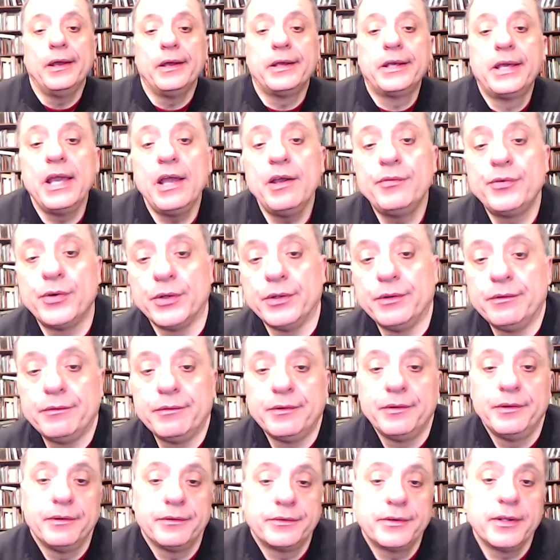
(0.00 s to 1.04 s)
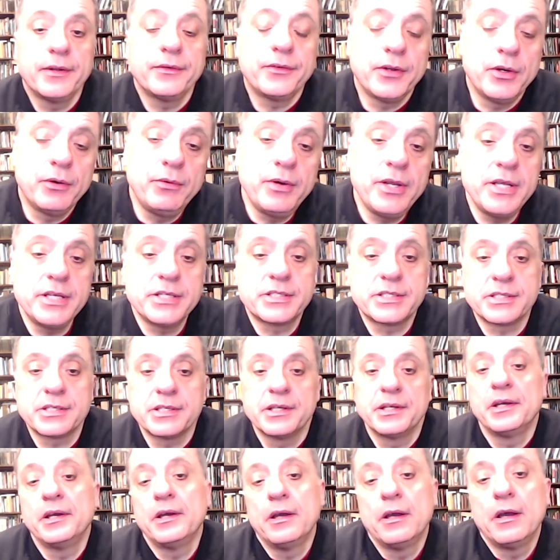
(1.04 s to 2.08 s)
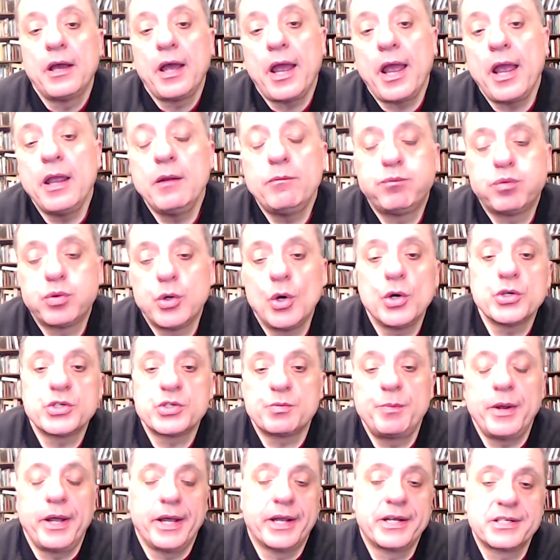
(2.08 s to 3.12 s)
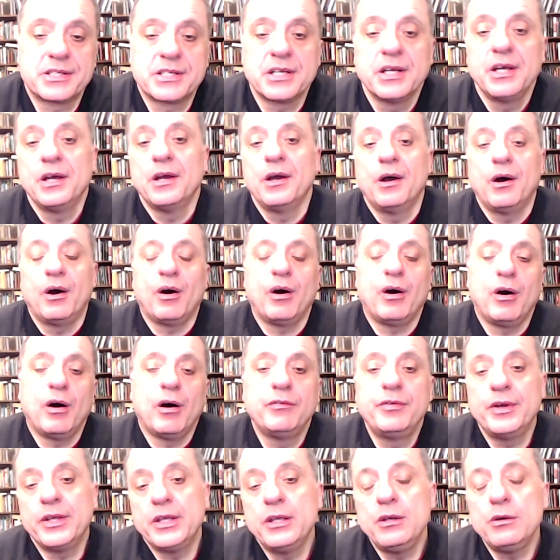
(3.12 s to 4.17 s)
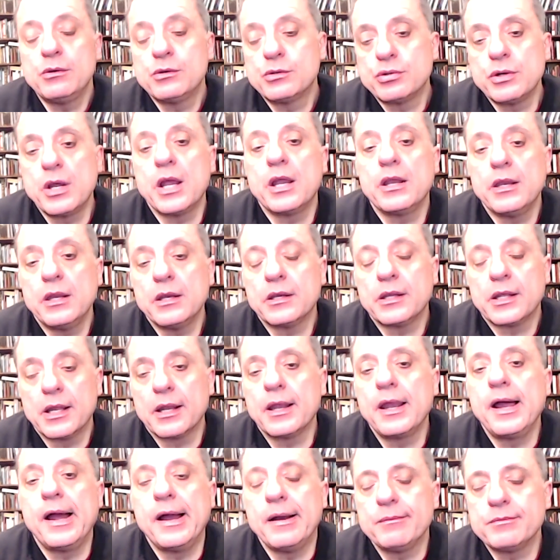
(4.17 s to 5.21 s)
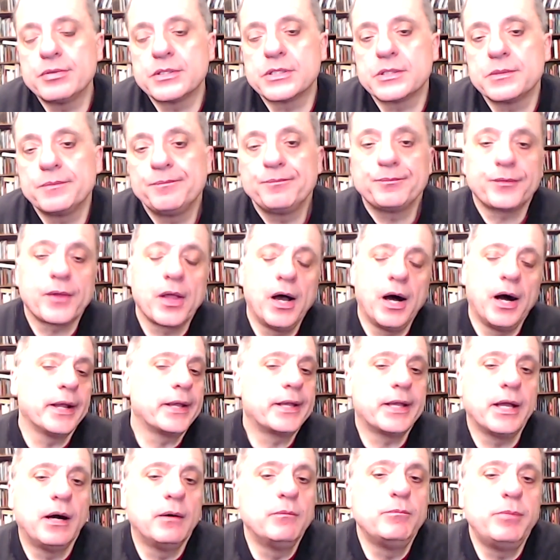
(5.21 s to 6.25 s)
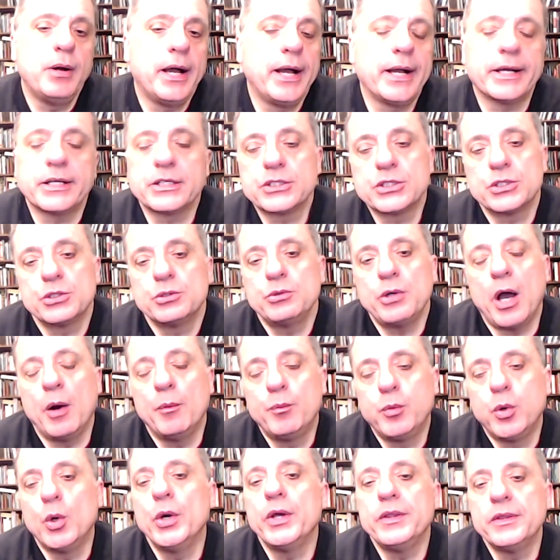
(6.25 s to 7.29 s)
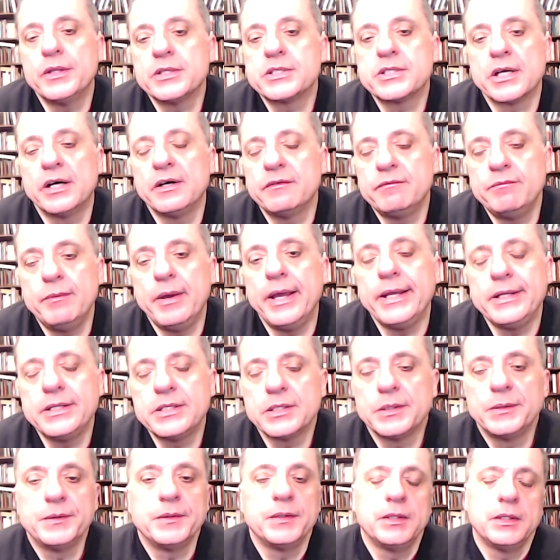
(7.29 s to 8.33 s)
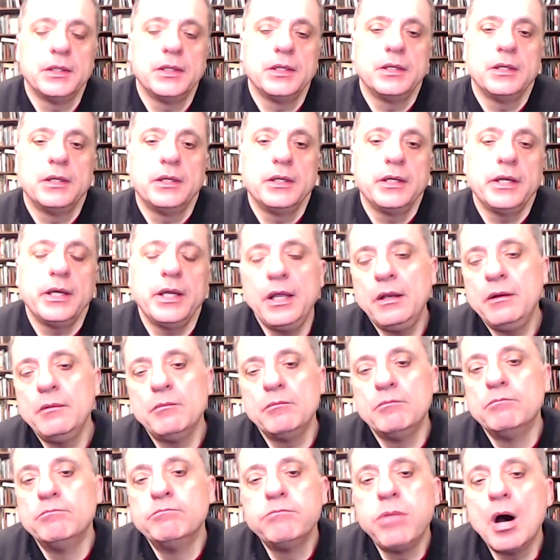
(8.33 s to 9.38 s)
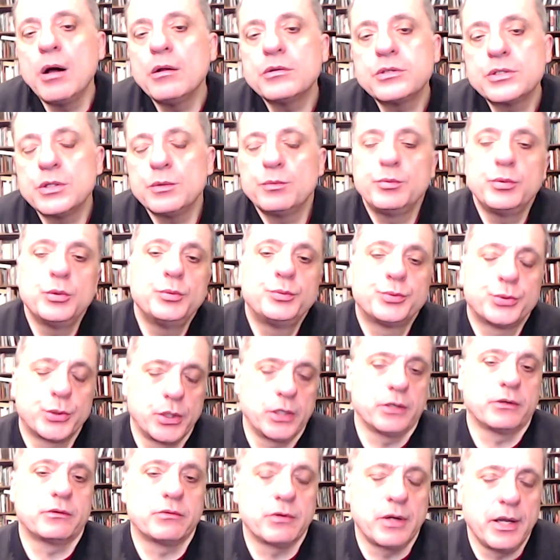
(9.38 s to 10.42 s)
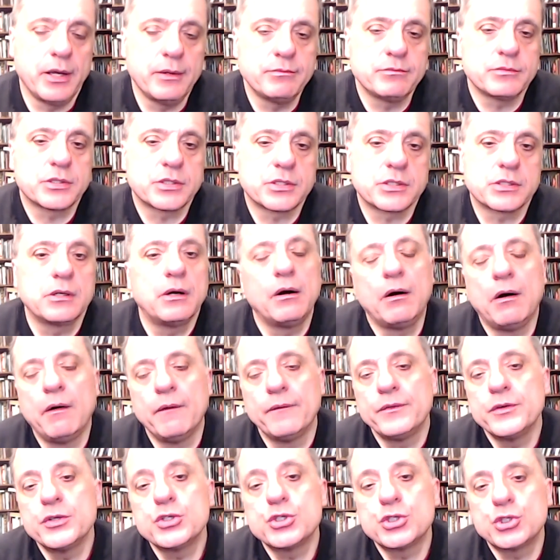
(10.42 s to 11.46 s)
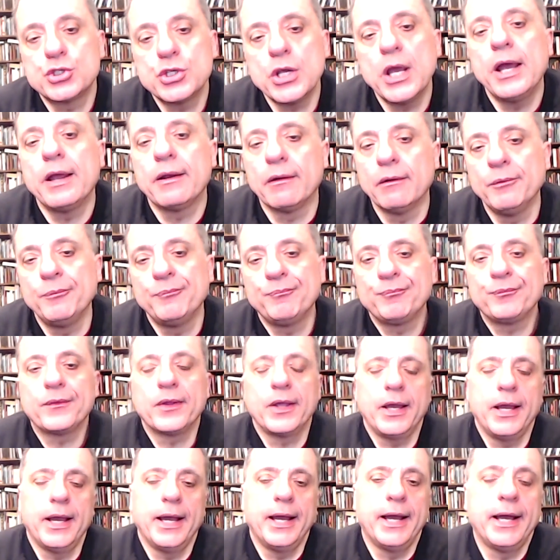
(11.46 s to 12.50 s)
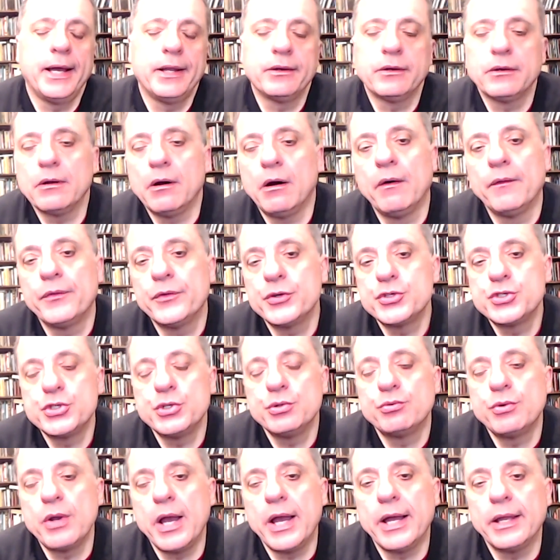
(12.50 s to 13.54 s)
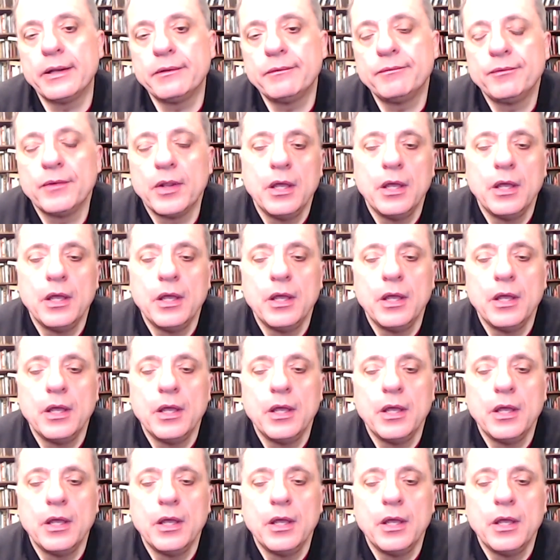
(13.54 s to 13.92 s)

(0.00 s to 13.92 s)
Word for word: given that there is a prospect of a Ukrainian collapse, I come back to a point that I've made in multiple programs on this channel and on the Duran,